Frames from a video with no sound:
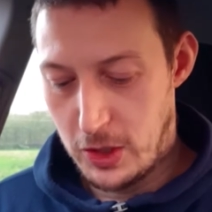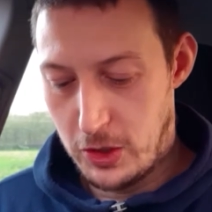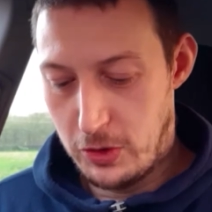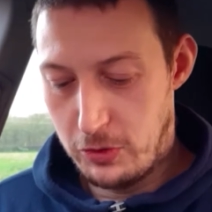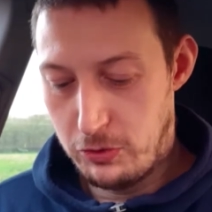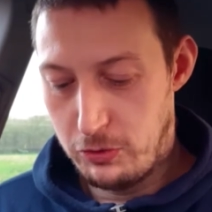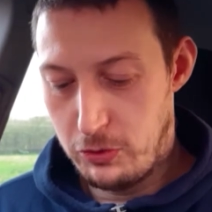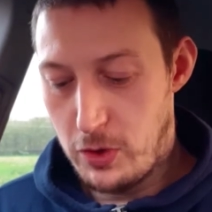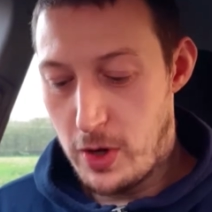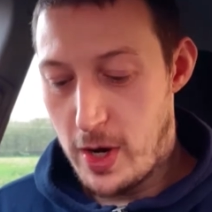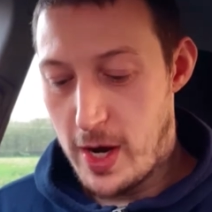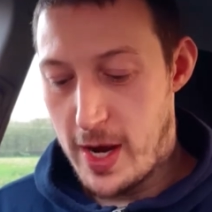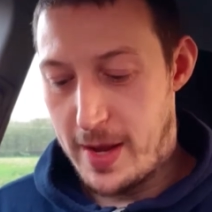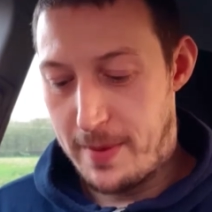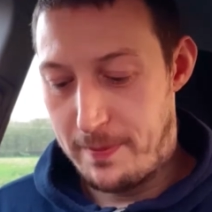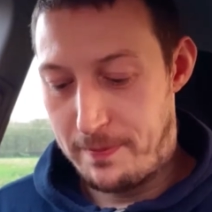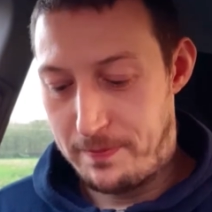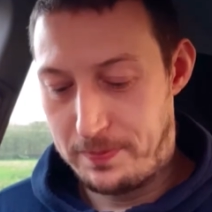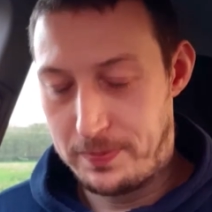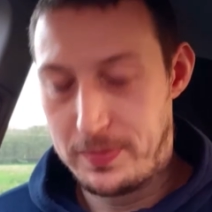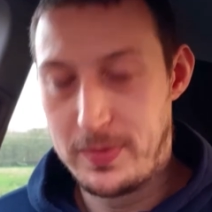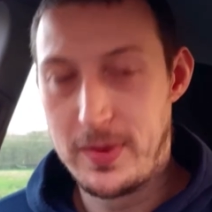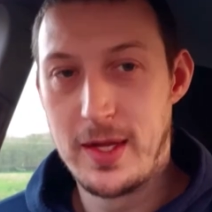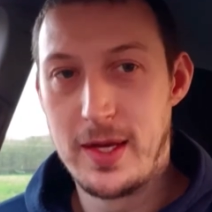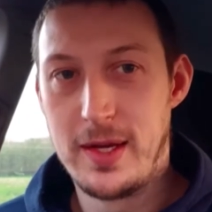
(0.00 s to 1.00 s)
Right,
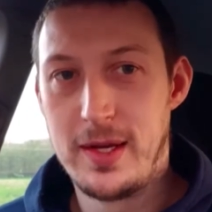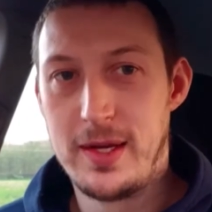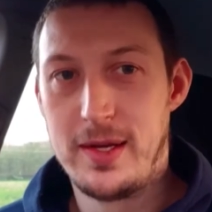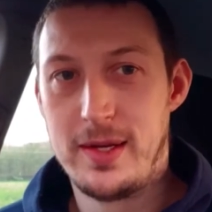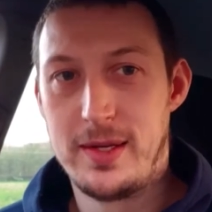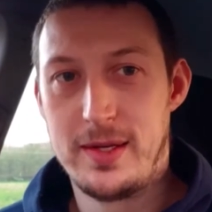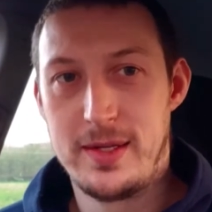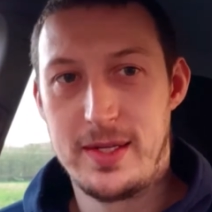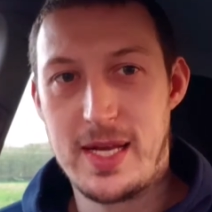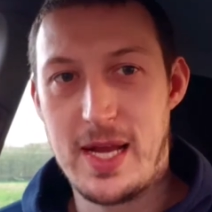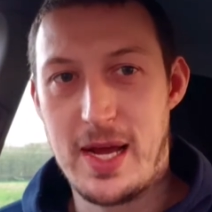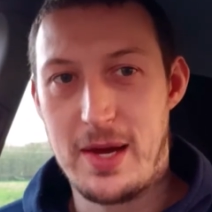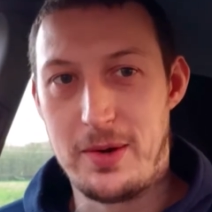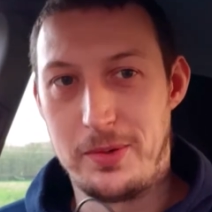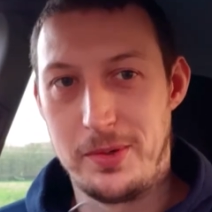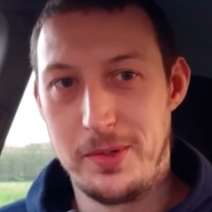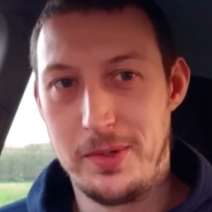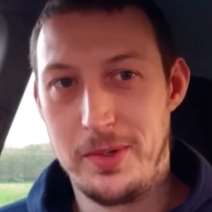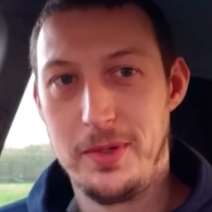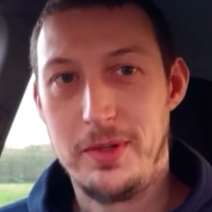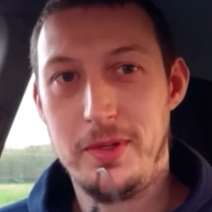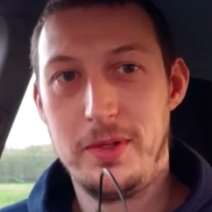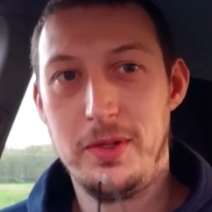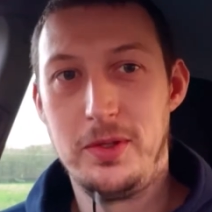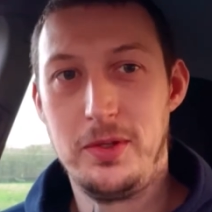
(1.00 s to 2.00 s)
now
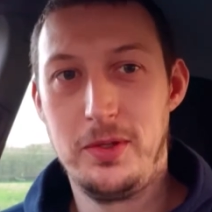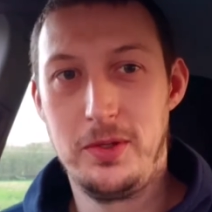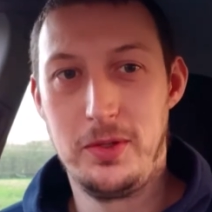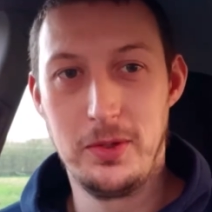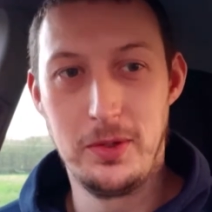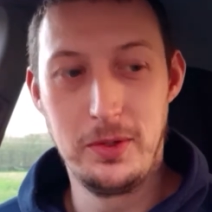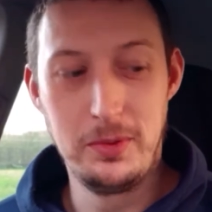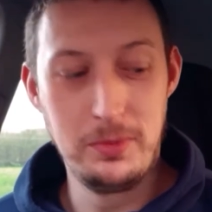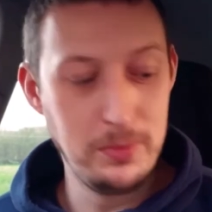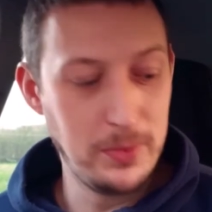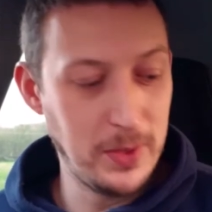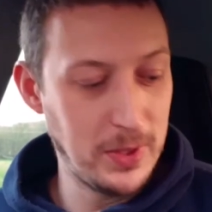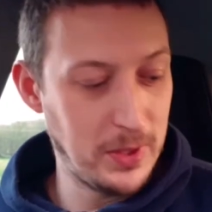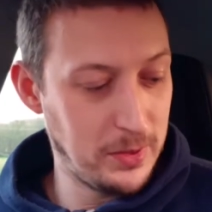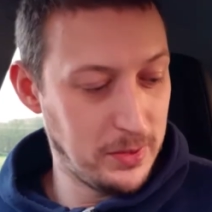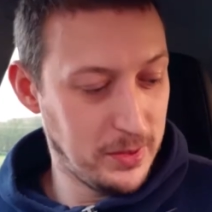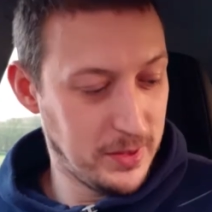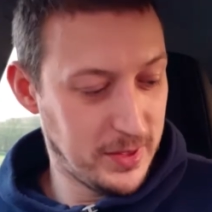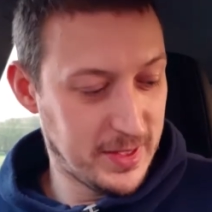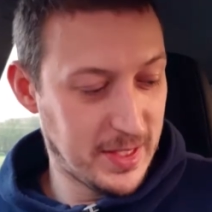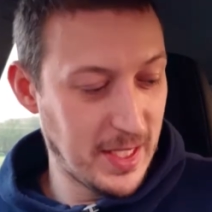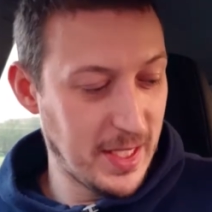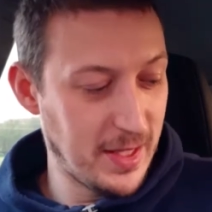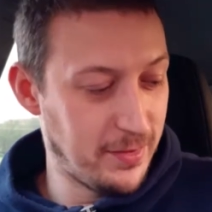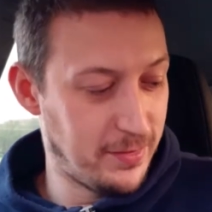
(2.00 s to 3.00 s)
you will
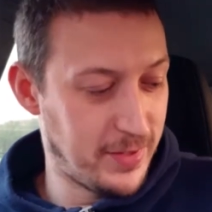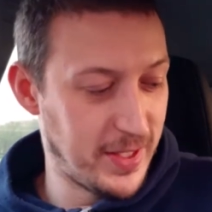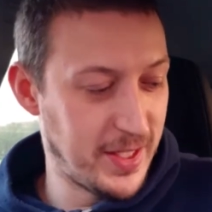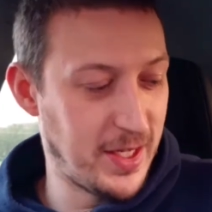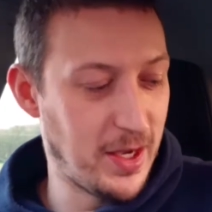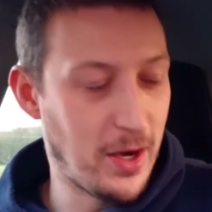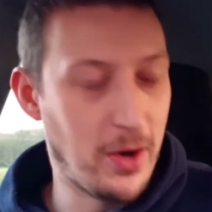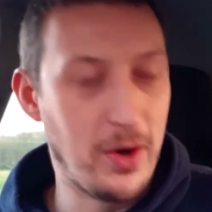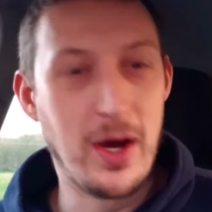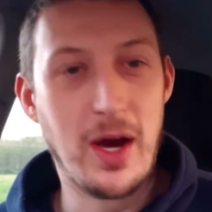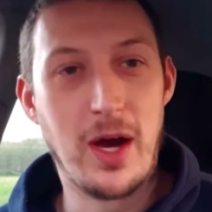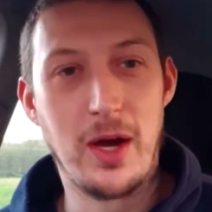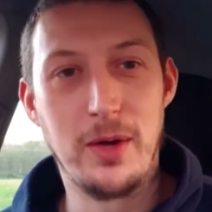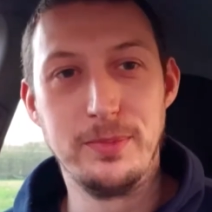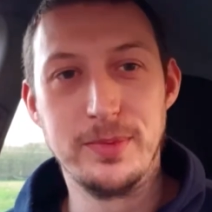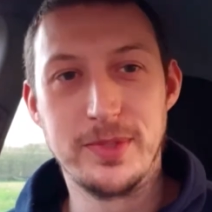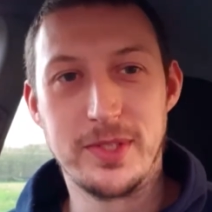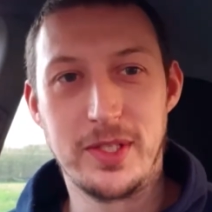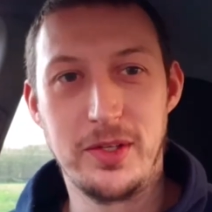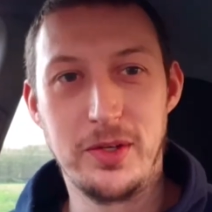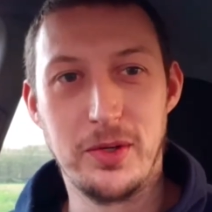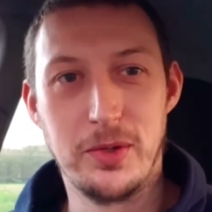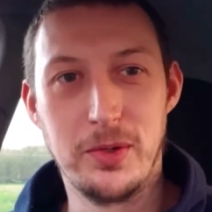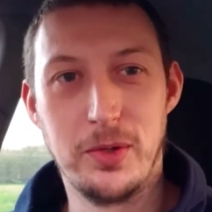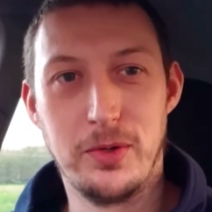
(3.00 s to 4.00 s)
see the video at home, so
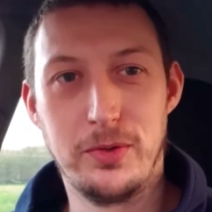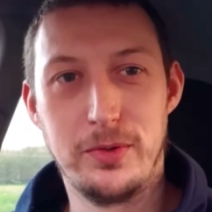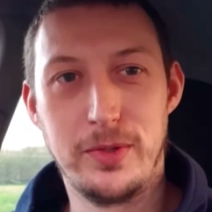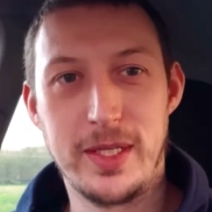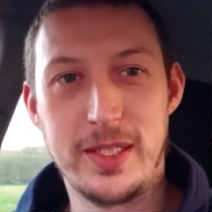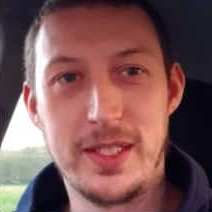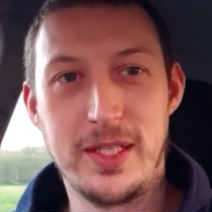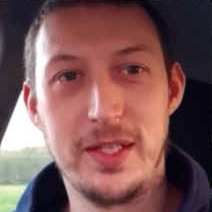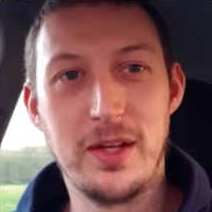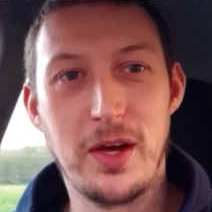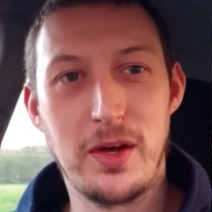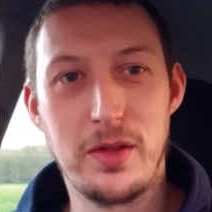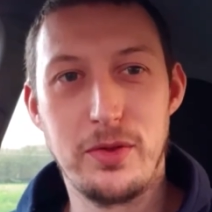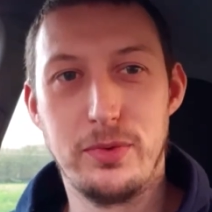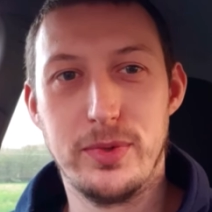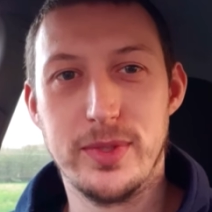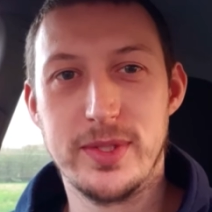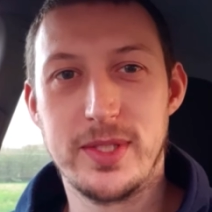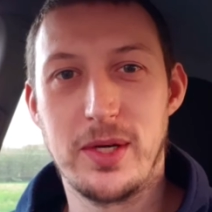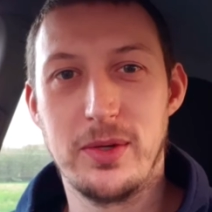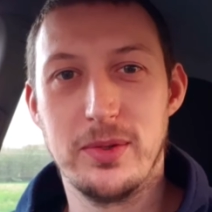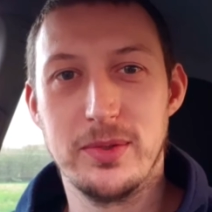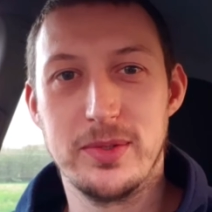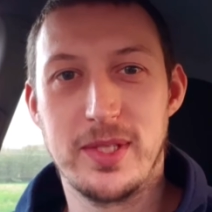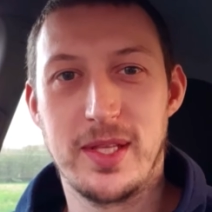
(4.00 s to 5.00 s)
you'll already know the
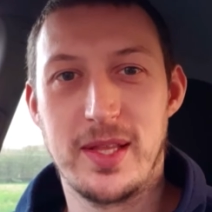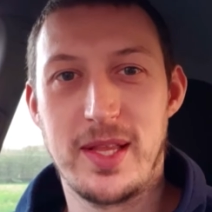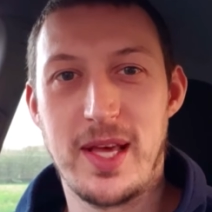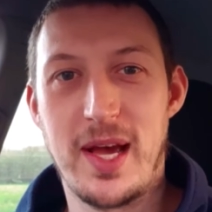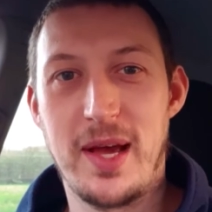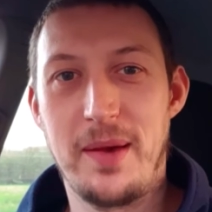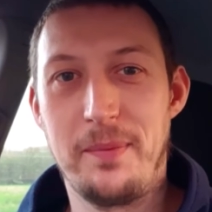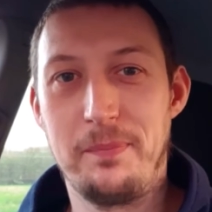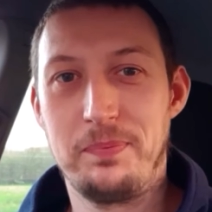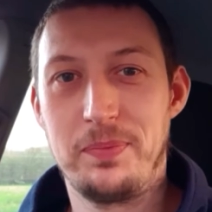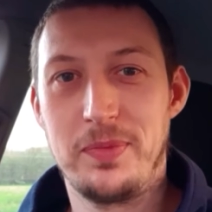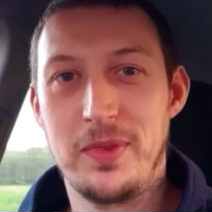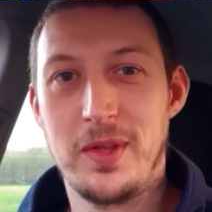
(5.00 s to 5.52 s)
results of that.